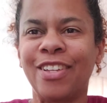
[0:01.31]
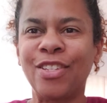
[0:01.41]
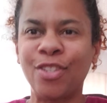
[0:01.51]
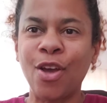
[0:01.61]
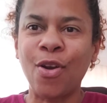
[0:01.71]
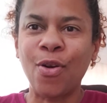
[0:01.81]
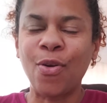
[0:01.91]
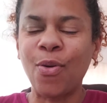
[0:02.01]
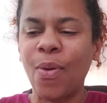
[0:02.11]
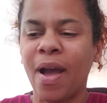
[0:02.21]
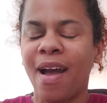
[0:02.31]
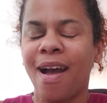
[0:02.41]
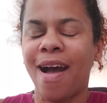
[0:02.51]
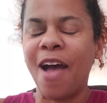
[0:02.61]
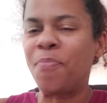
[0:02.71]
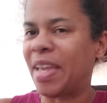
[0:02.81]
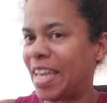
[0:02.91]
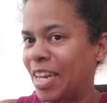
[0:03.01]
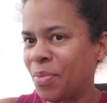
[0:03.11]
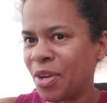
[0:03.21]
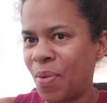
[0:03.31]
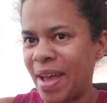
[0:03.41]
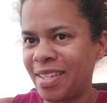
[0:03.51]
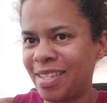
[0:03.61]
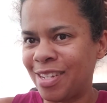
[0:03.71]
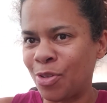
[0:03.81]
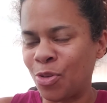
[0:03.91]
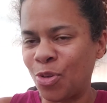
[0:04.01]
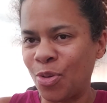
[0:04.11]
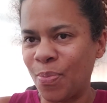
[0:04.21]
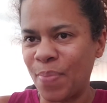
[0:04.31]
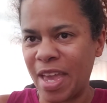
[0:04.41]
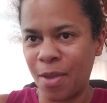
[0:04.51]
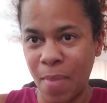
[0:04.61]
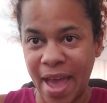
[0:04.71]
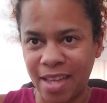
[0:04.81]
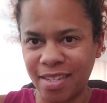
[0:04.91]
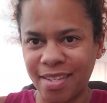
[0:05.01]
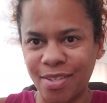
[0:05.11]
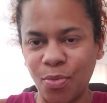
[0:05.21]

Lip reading: So I've been getting requests to make masks,